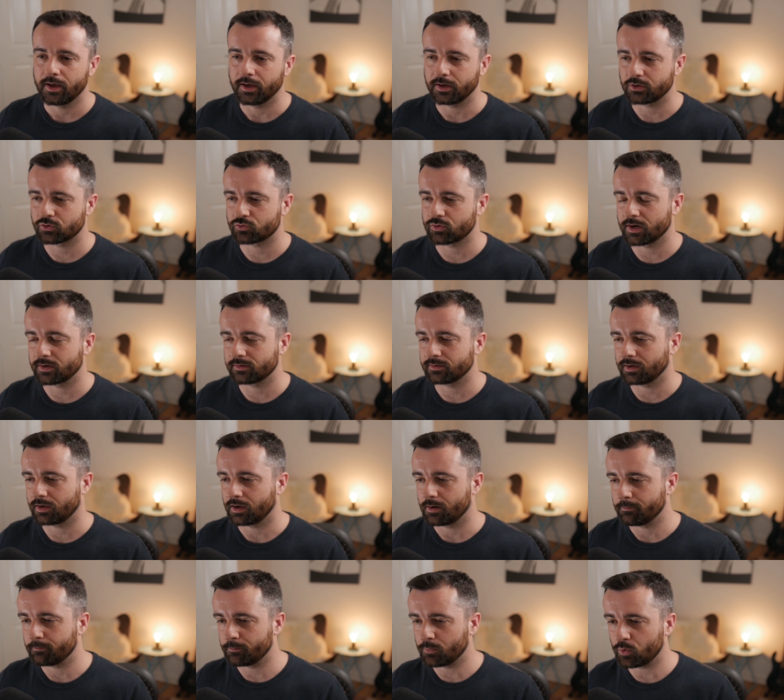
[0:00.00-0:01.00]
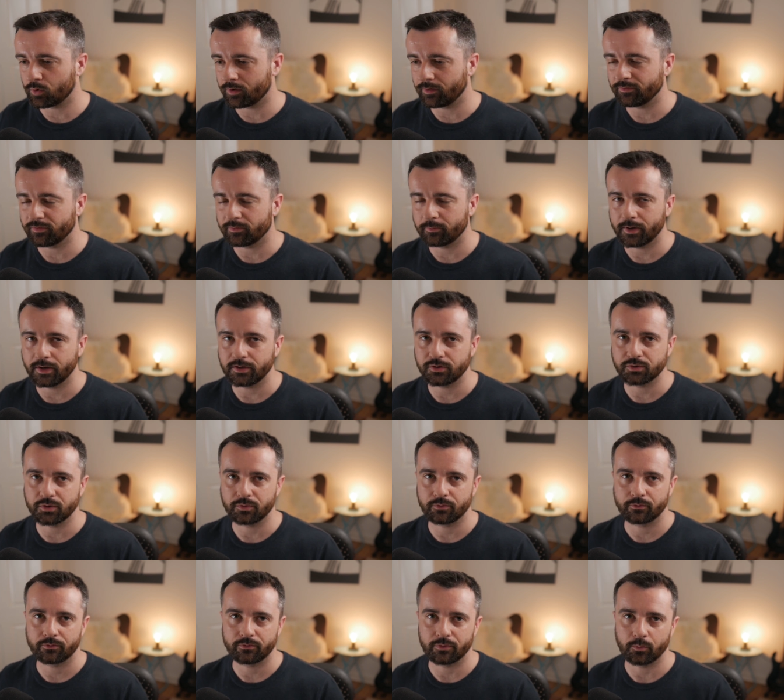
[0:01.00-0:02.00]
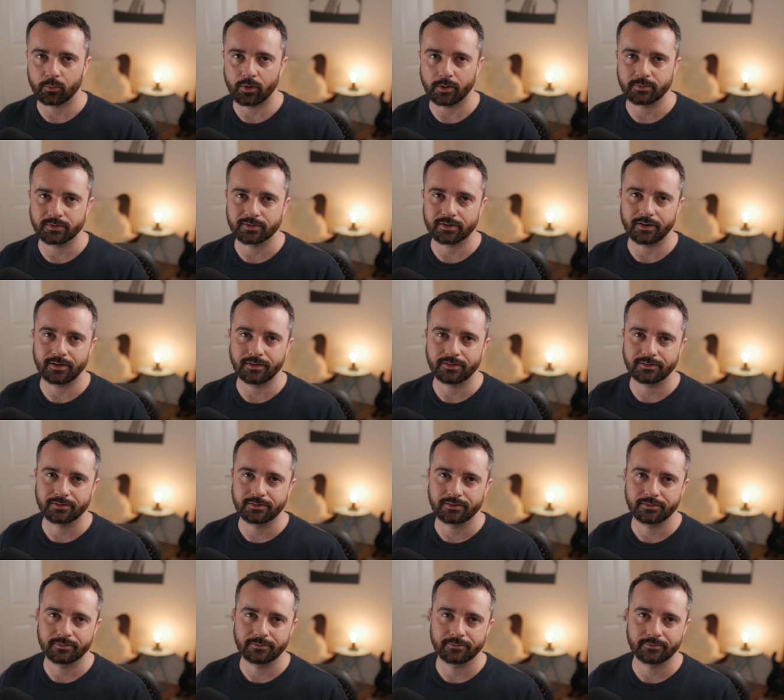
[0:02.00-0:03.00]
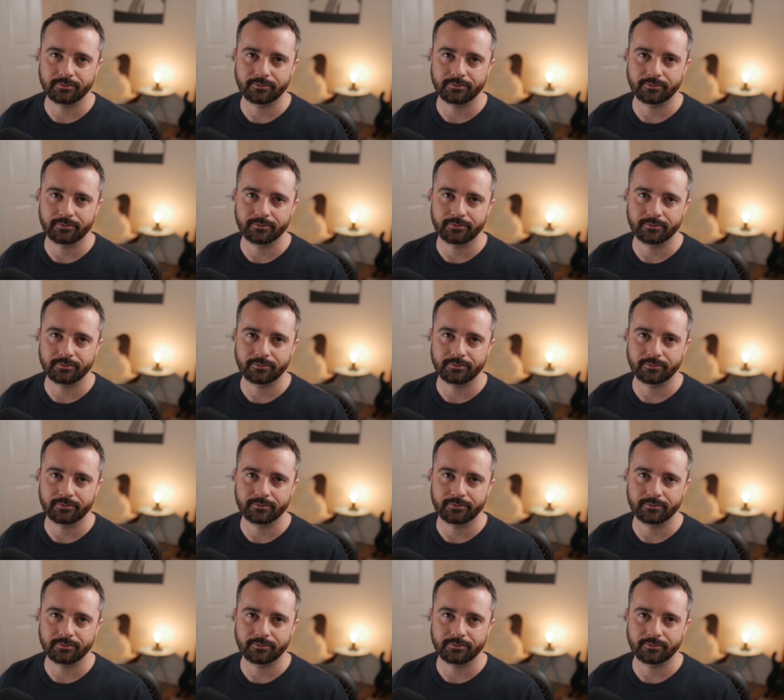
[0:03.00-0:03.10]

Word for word: extracting more information from websites.